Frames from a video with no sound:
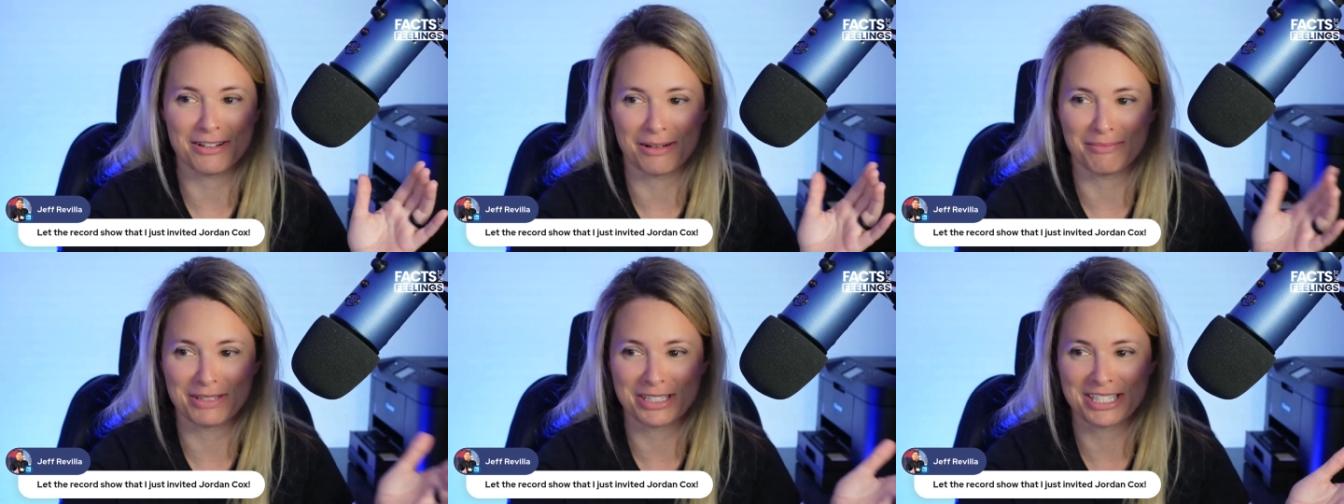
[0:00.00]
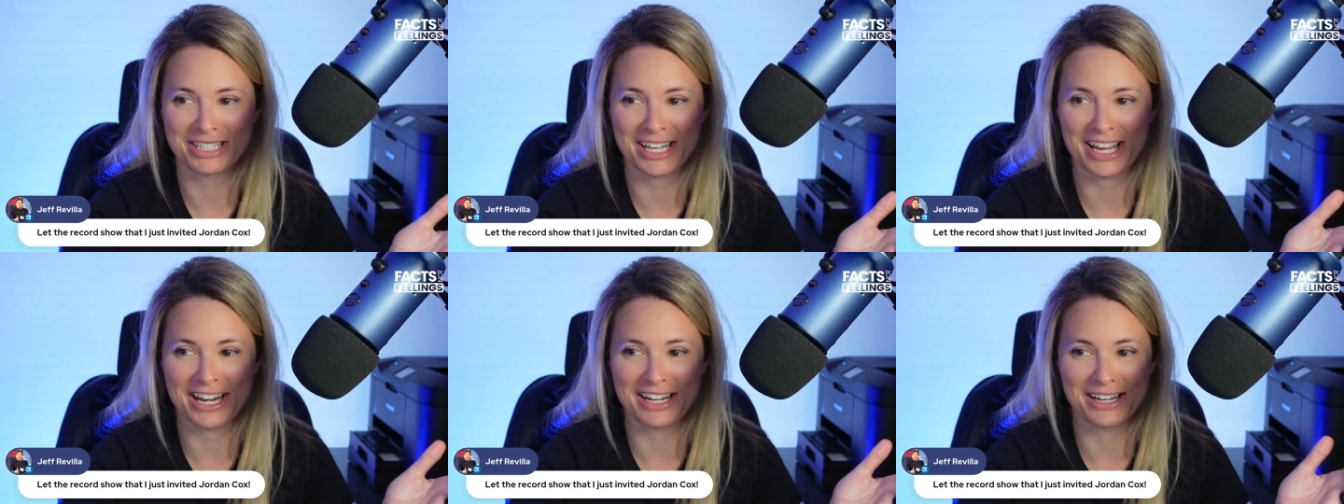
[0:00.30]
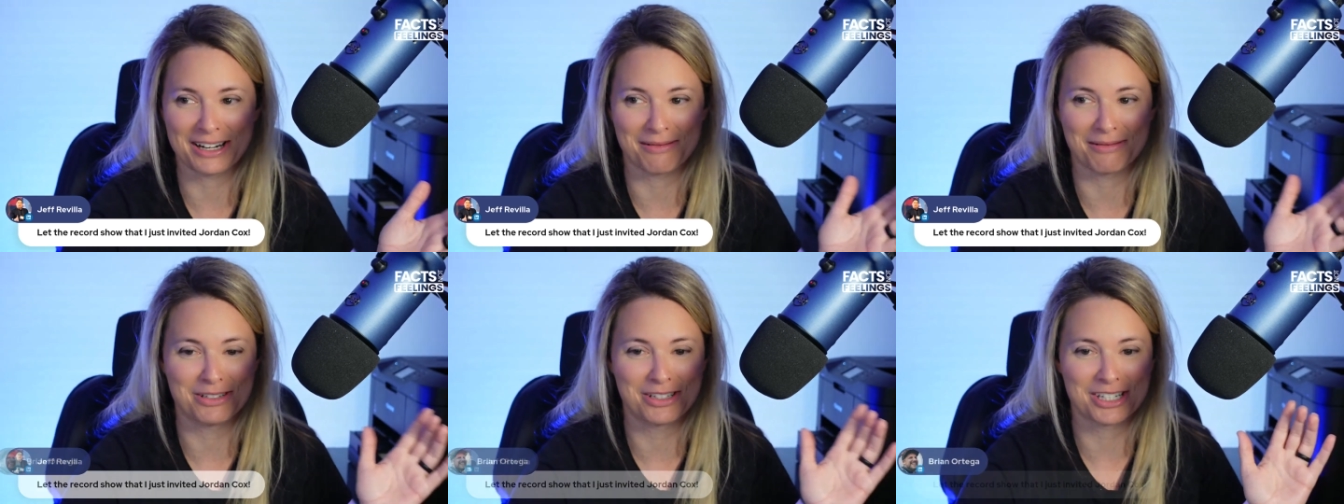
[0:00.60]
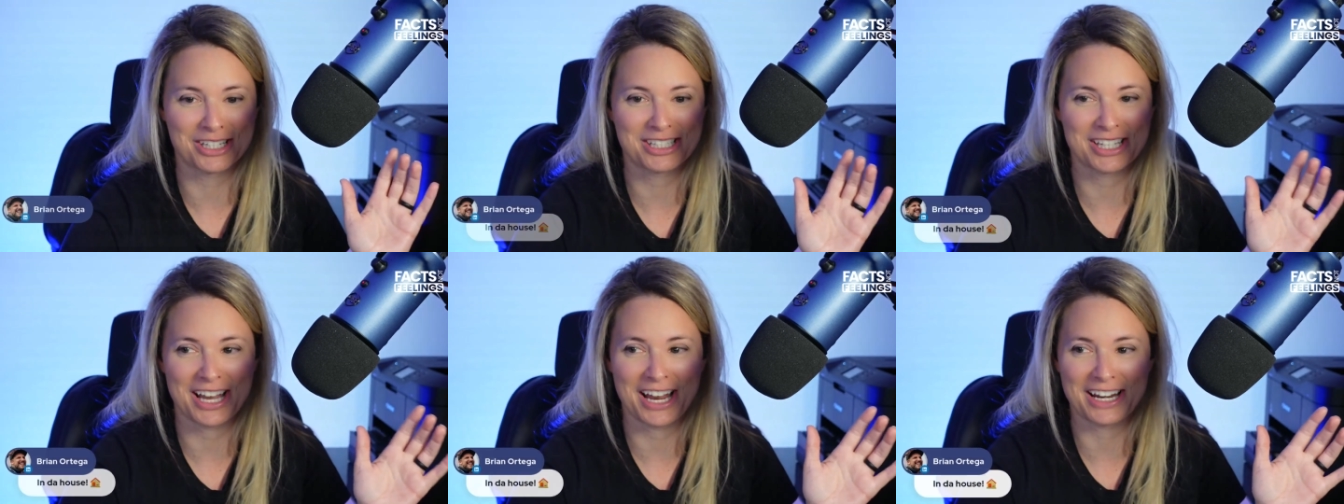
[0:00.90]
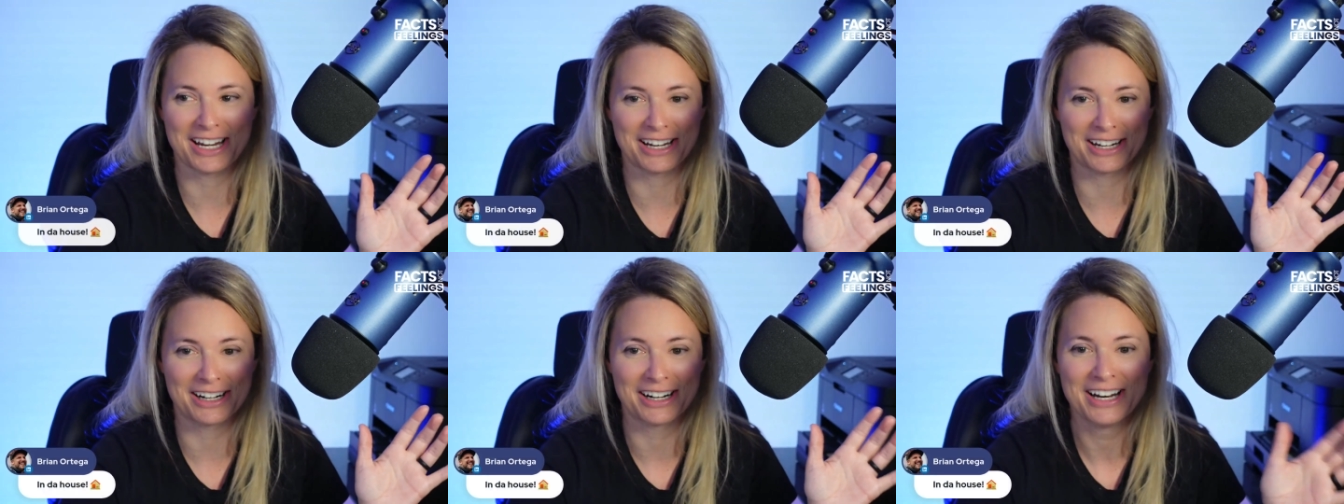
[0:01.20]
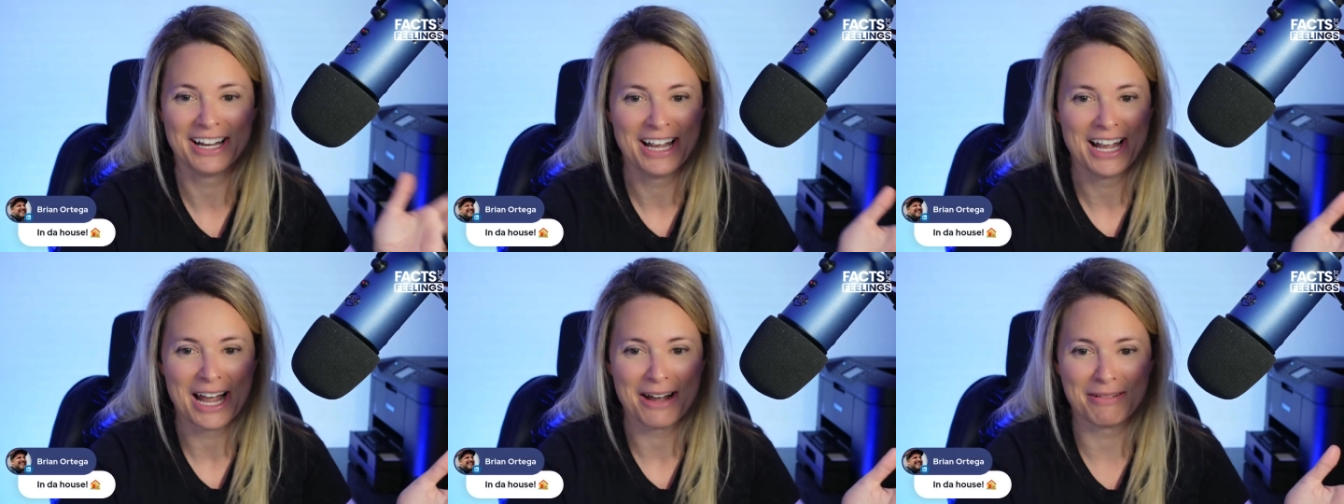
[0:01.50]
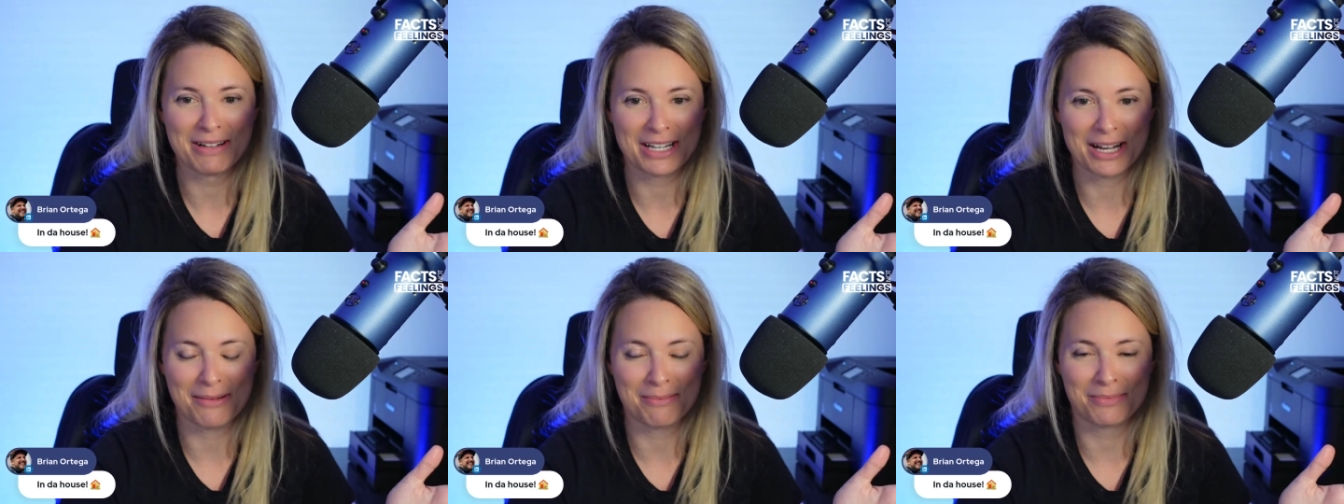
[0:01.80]
I'm just saying here.
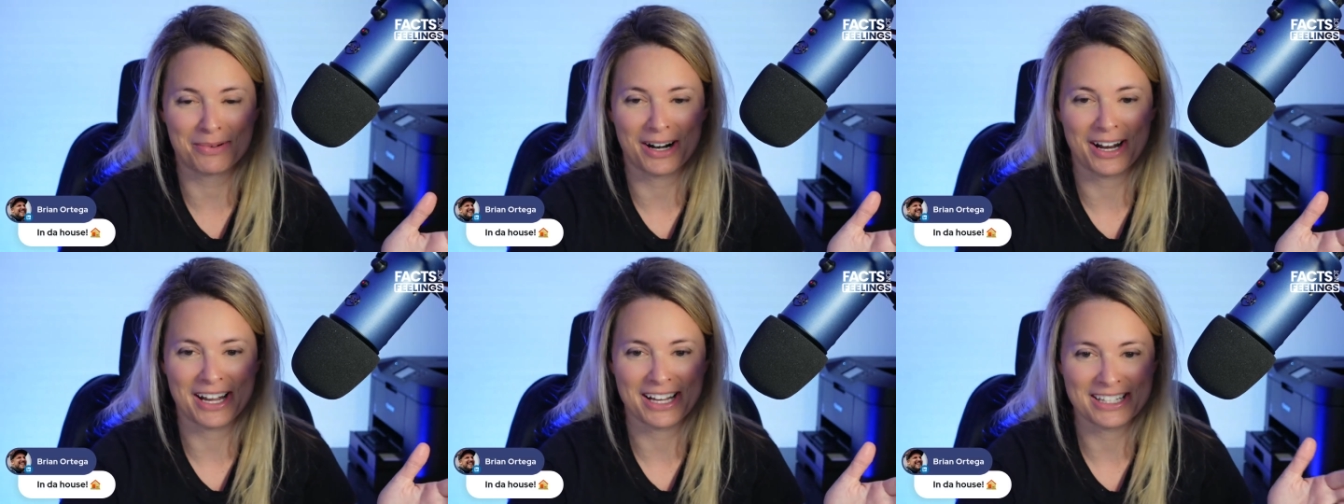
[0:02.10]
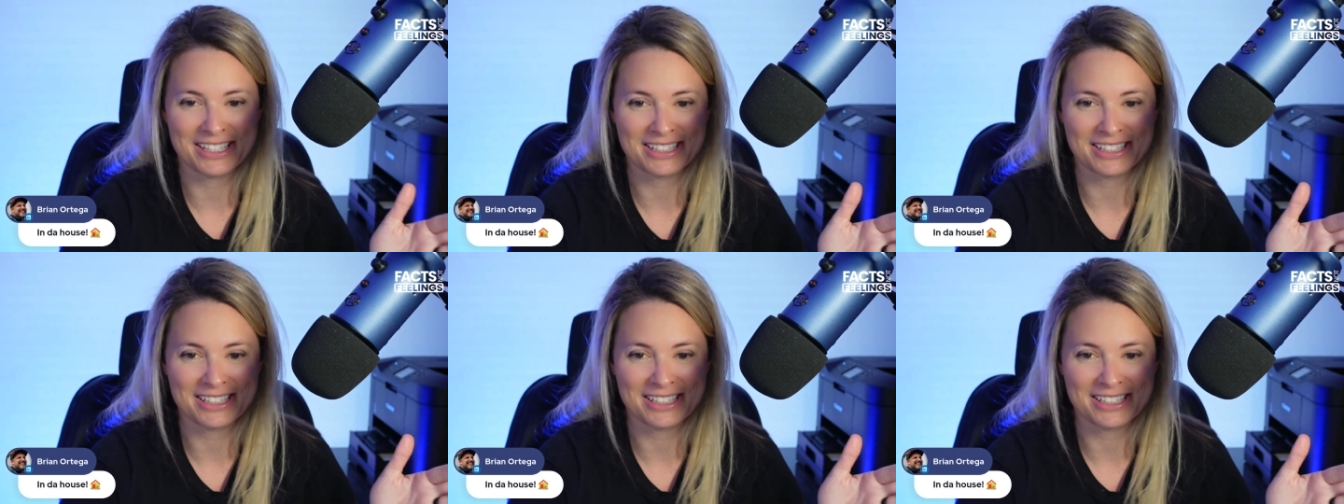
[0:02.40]
We got Brian